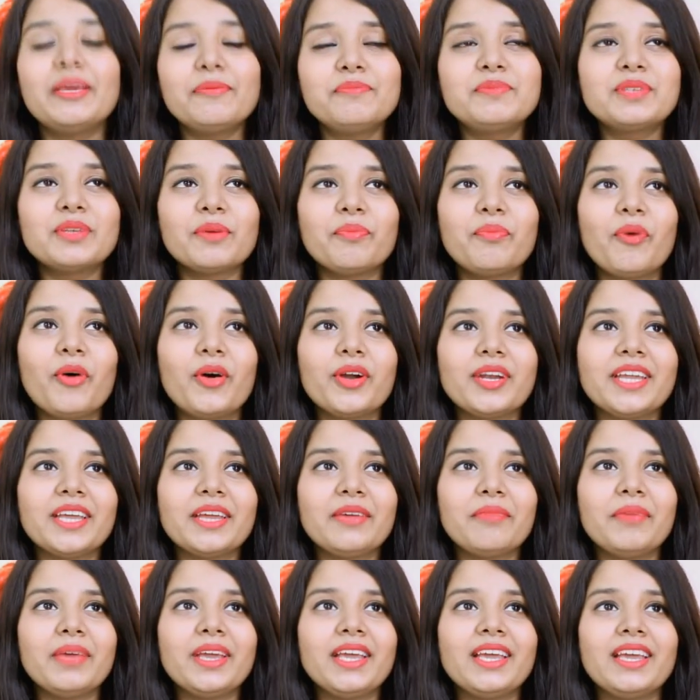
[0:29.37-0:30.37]
keep
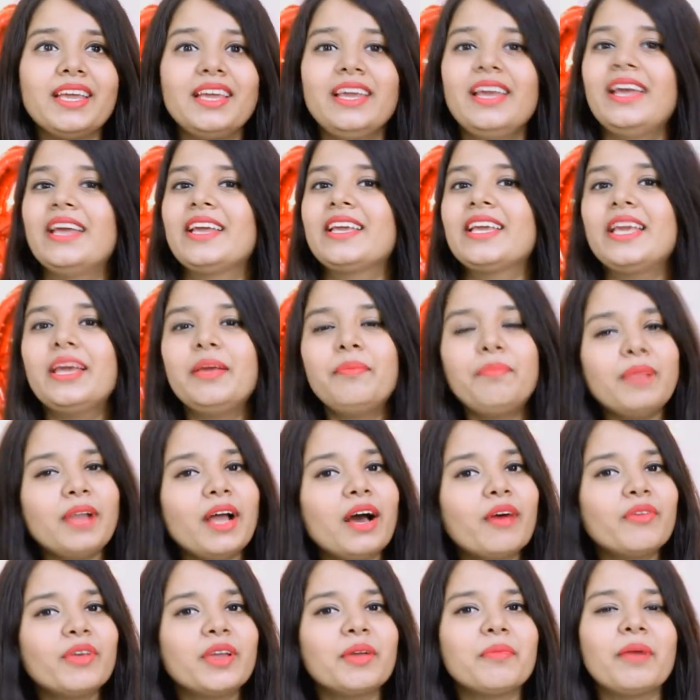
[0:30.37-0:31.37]
supporting me keep
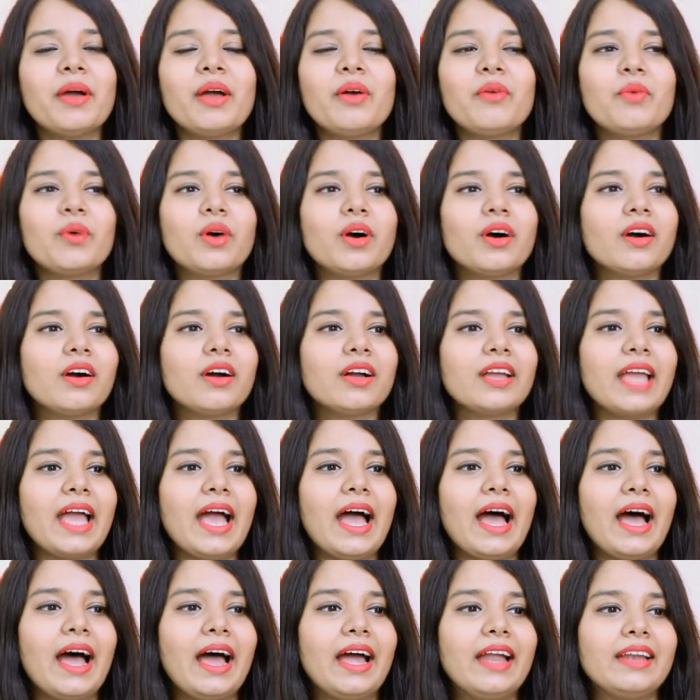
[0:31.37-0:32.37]
loving my work
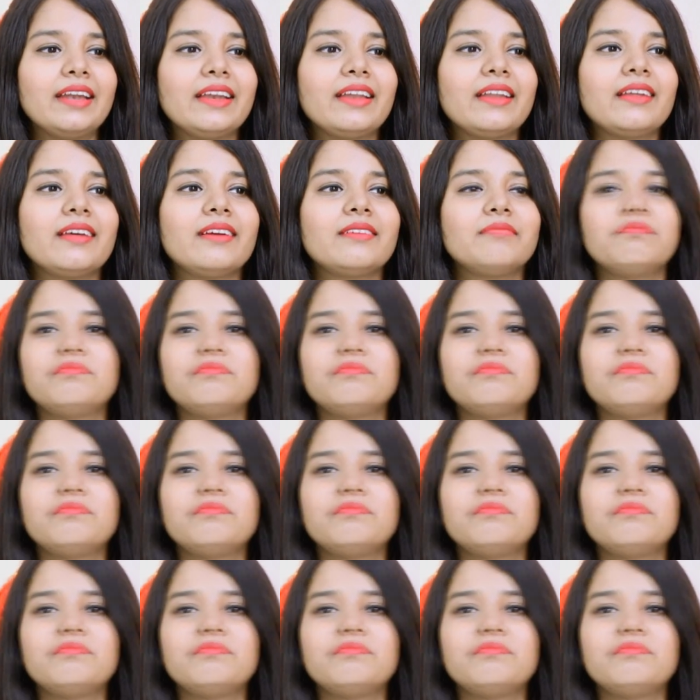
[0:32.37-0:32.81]
and